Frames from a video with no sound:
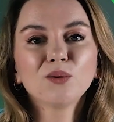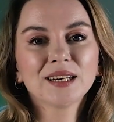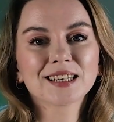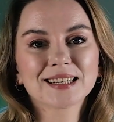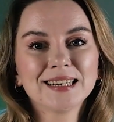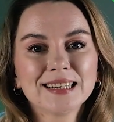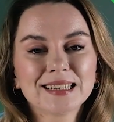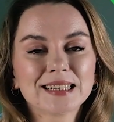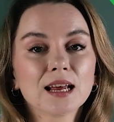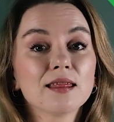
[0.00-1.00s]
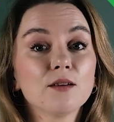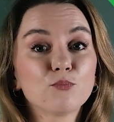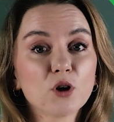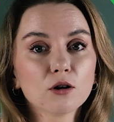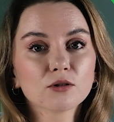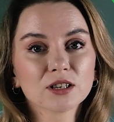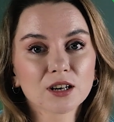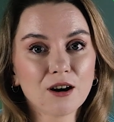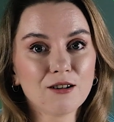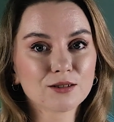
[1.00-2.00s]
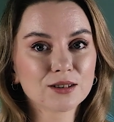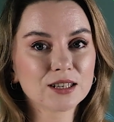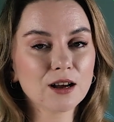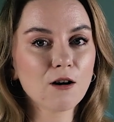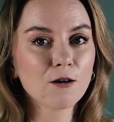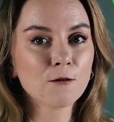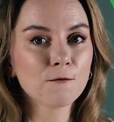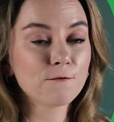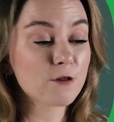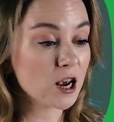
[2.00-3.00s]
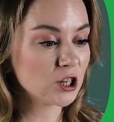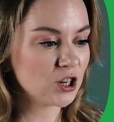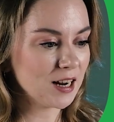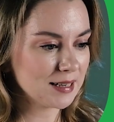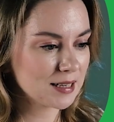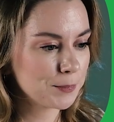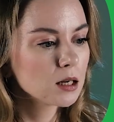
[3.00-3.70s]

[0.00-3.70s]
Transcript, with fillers: let us list the pros and cons of FreshDesk.